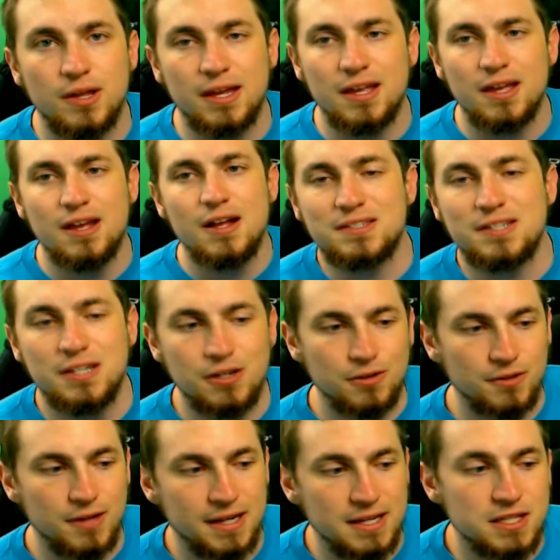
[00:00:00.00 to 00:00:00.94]
you, like this
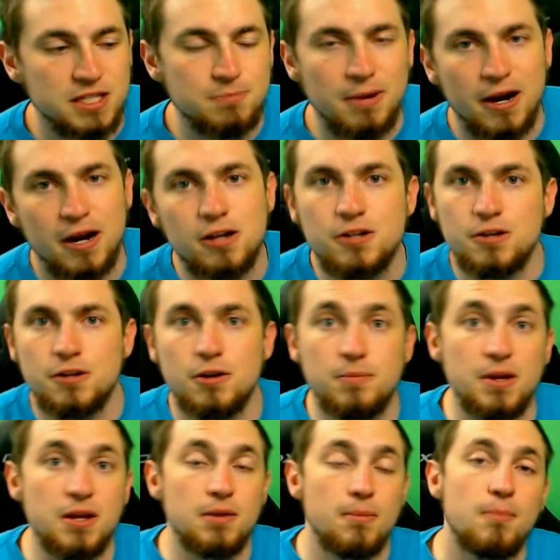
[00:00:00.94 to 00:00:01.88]
singer like inspired you
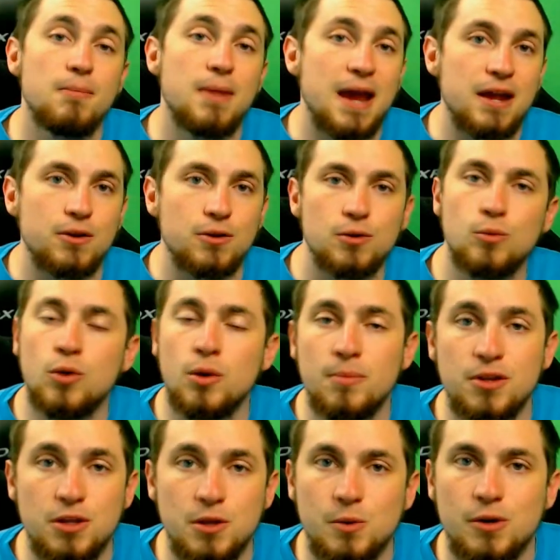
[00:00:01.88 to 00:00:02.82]
to be the man or
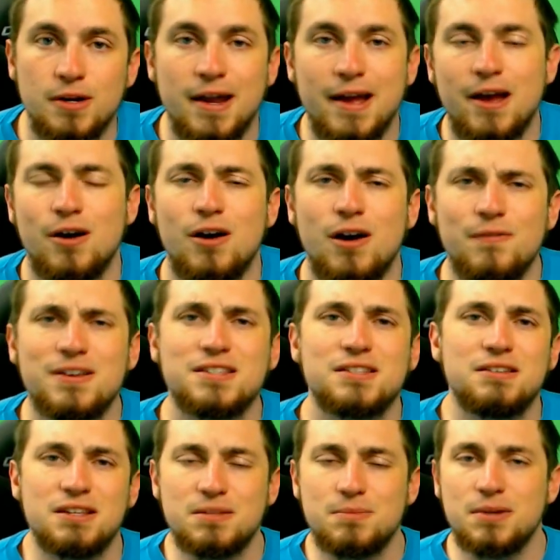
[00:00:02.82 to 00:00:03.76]
woman you are now,
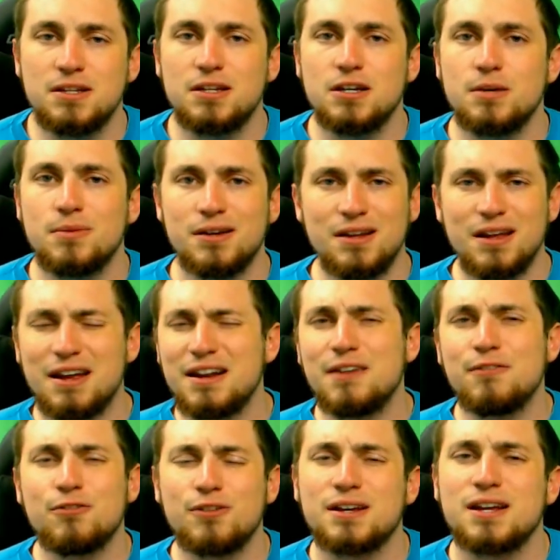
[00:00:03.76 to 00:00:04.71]
obviously that's a big deal. But I
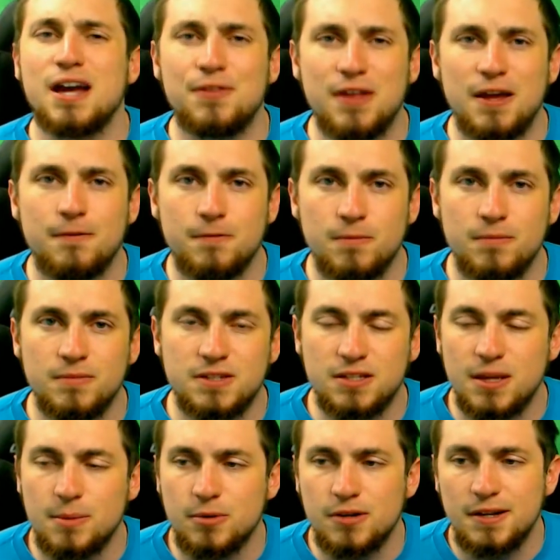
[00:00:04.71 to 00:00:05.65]
never really got that from
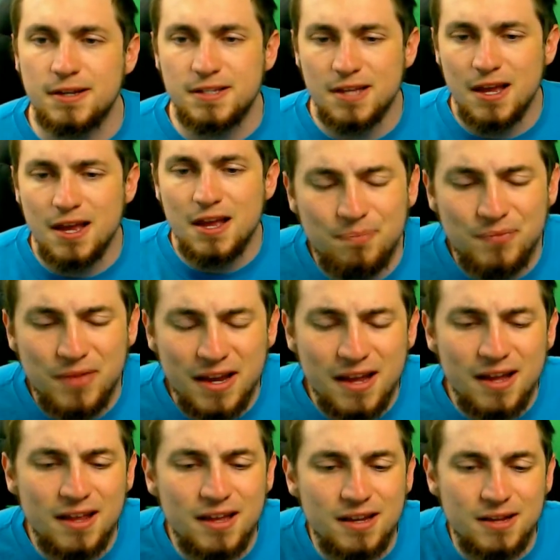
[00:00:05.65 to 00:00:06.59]
celebrities. But that
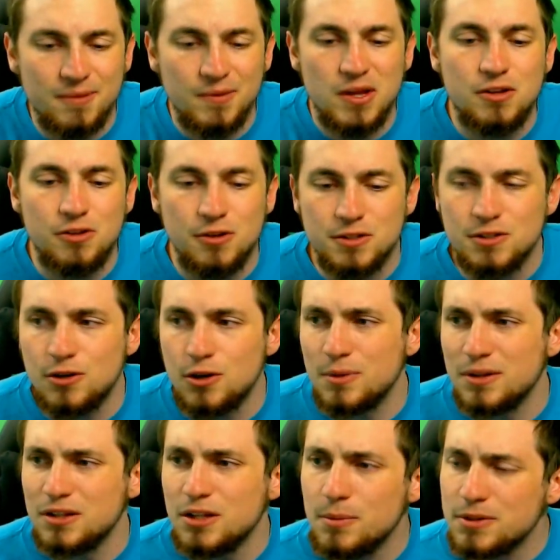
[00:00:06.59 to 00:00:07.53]
kind of like hit close to
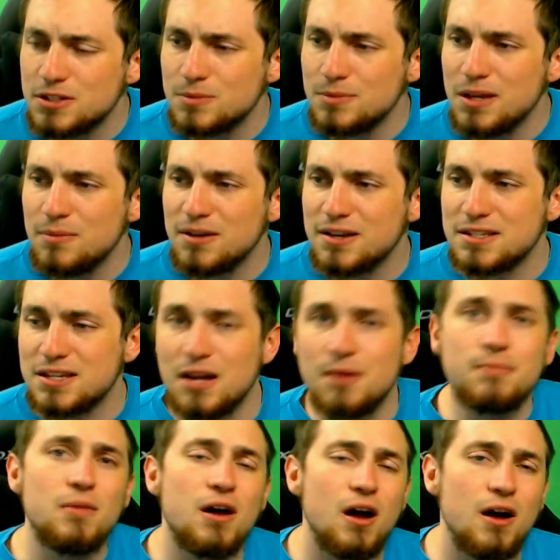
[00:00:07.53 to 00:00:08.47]
home a little bit to me because
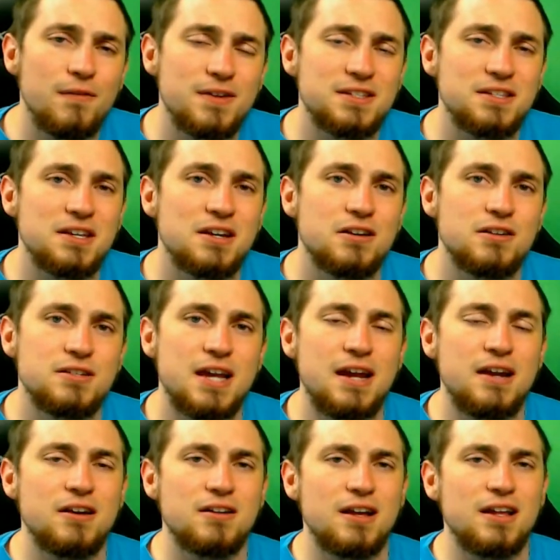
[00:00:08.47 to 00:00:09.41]
I'm obviously an
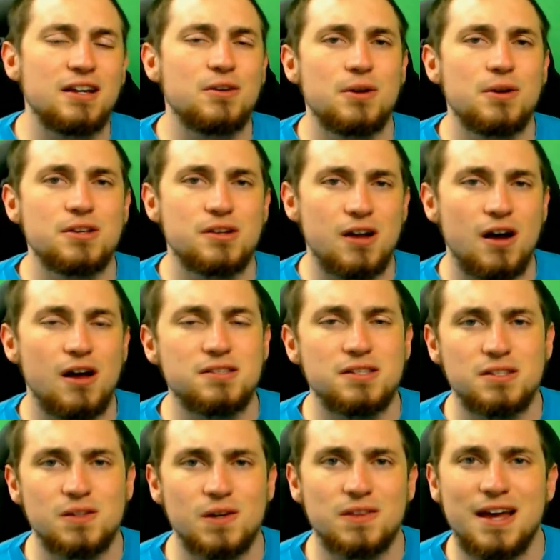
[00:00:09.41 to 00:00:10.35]
entertainer and I like going to
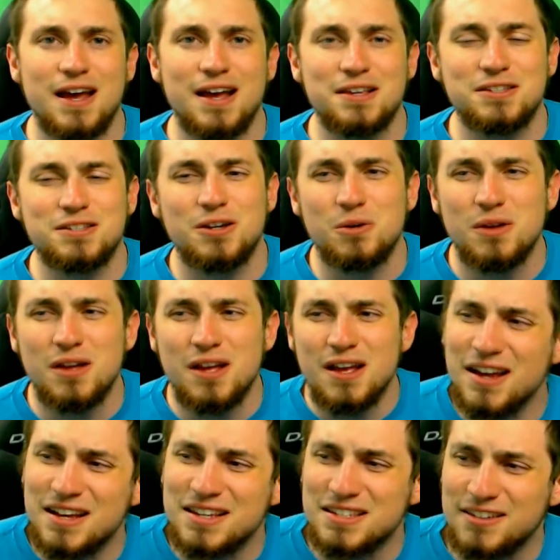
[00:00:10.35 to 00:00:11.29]
cons and stuff like that. So that
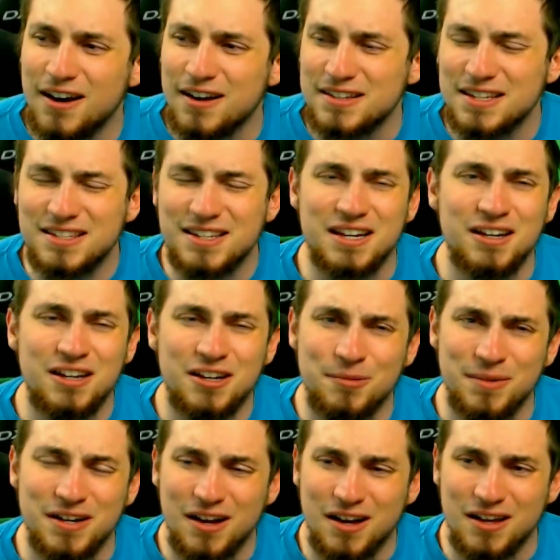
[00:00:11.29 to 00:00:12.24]
kind of sucks. It's like, oh
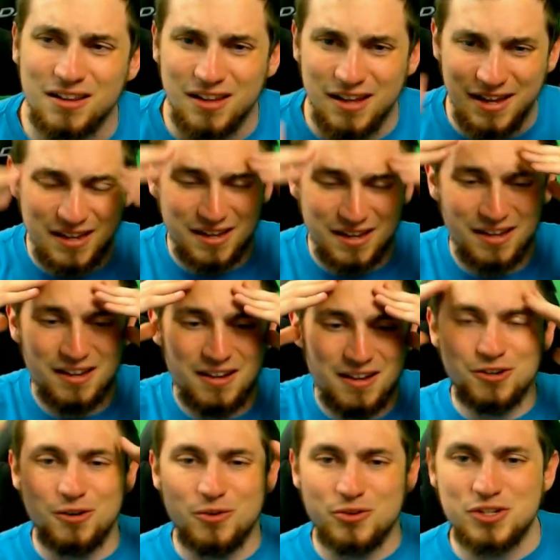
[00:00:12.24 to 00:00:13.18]
my god, like this
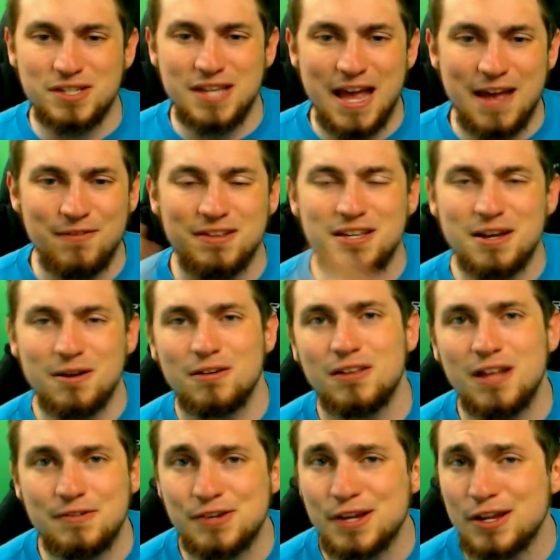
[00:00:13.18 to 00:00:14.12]
girl was just having a time
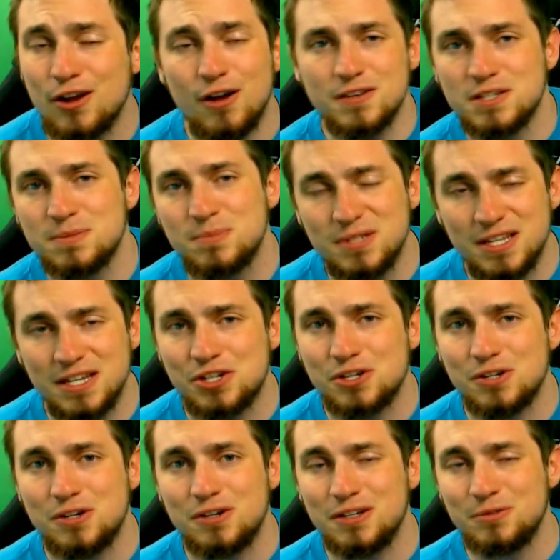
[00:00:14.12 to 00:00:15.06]
of life. She had all of this
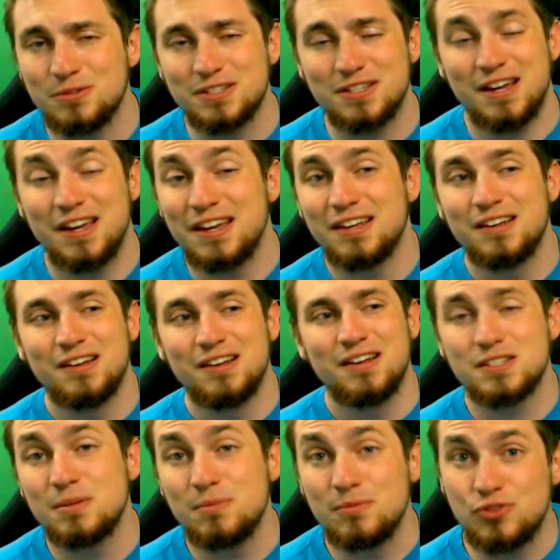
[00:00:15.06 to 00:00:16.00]
potential and was like
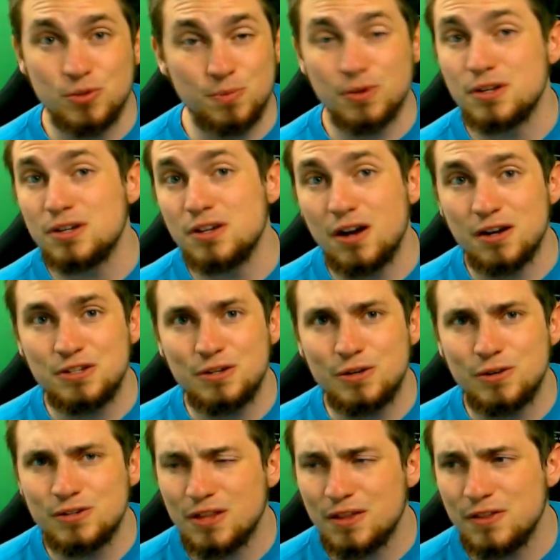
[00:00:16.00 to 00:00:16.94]
awesome, super young
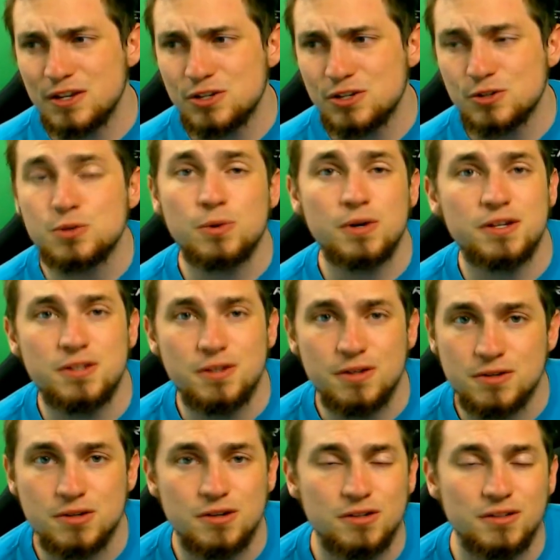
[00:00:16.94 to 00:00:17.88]
too. I think she was 22 22
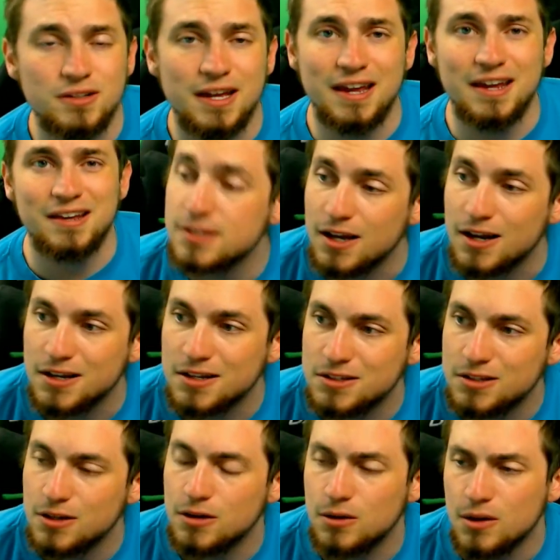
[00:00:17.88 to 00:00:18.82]
years old. That
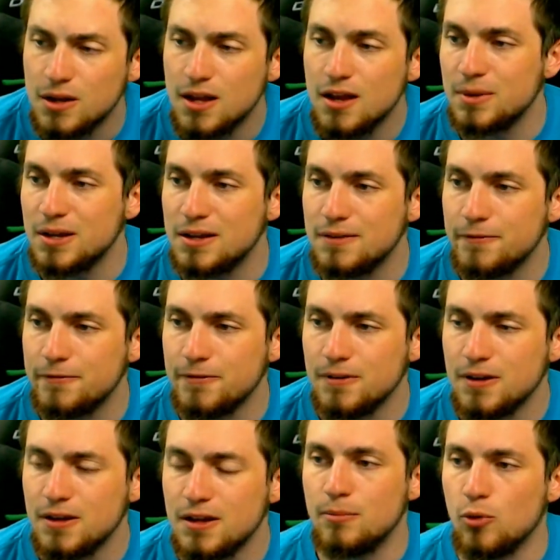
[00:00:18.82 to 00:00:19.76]
sucks. So a little bit
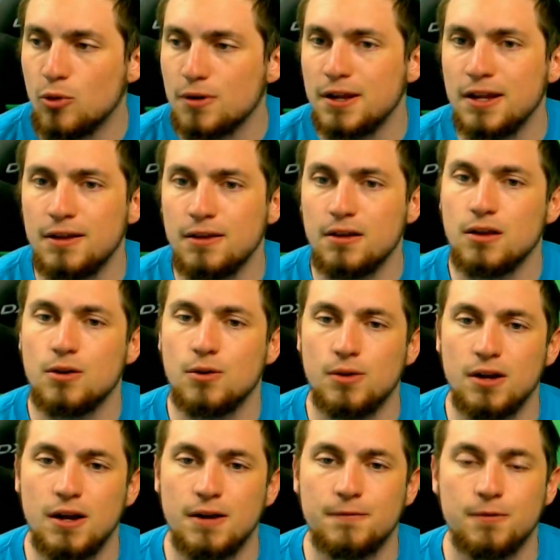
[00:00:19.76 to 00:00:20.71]
of uh, mourning
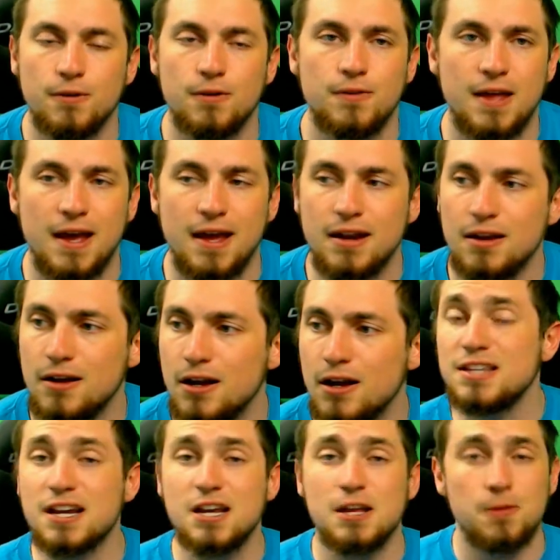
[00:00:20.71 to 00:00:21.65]
going on for that. The
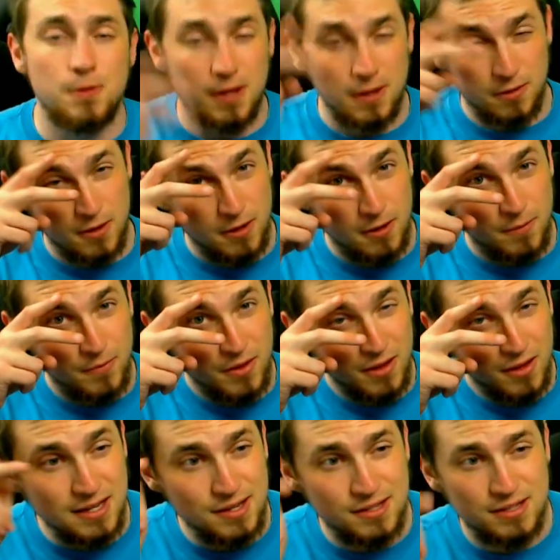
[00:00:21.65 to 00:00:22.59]
second thing though
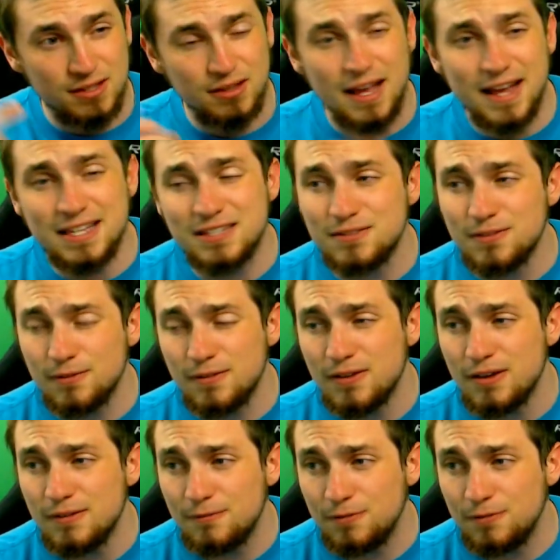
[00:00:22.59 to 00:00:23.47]
is last